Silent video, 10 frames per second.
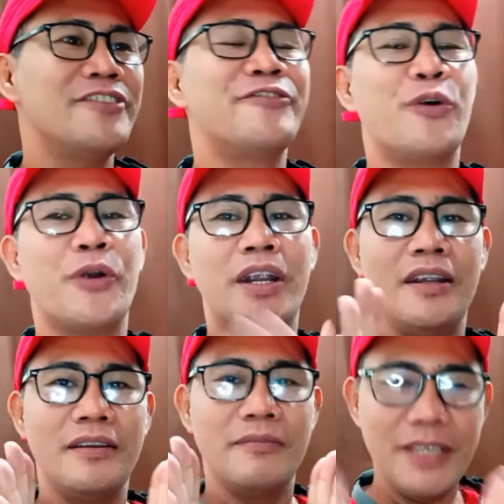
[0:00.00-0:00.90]

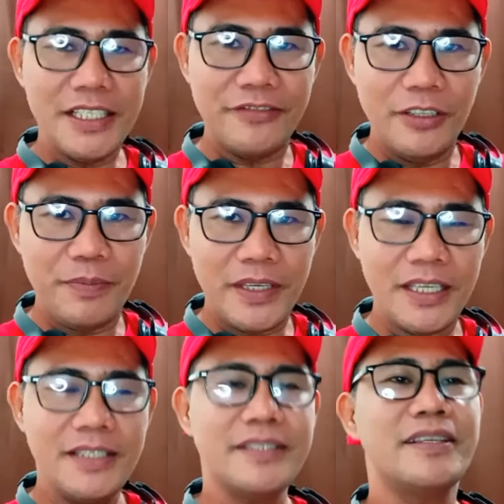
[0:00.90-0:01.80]
for Miss
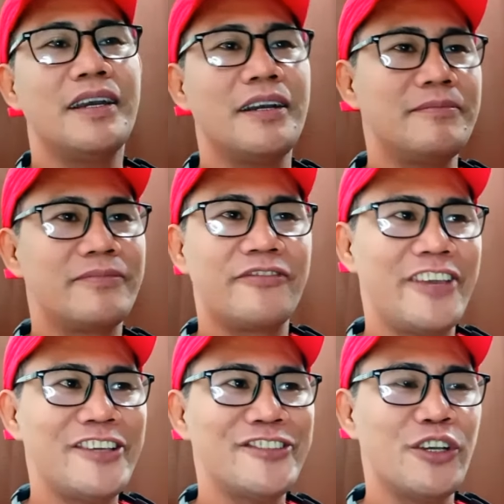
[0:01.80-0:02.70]
Philippines. Uh,
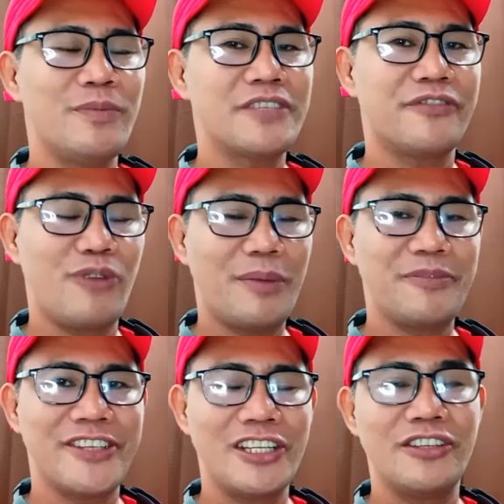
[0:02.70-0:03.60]
thank you so much for
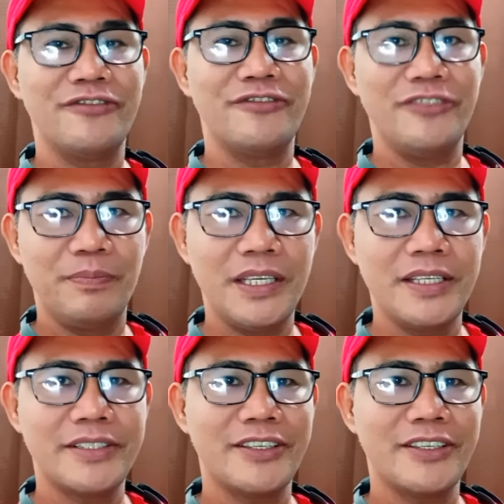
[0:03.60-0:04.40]
representing the Philippines.